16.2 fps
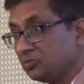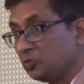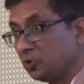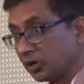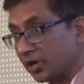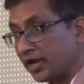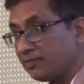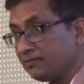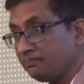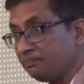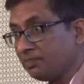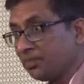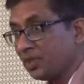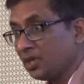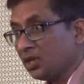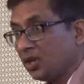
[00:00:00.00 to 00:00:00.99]
Okay.
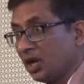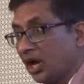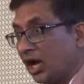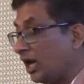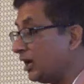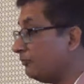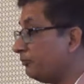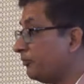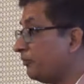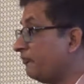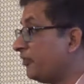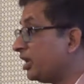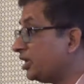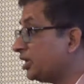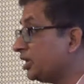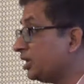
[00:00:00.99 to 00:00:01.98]
And
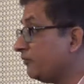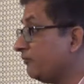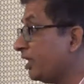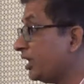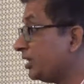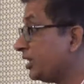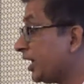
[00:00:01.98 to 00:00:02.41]
when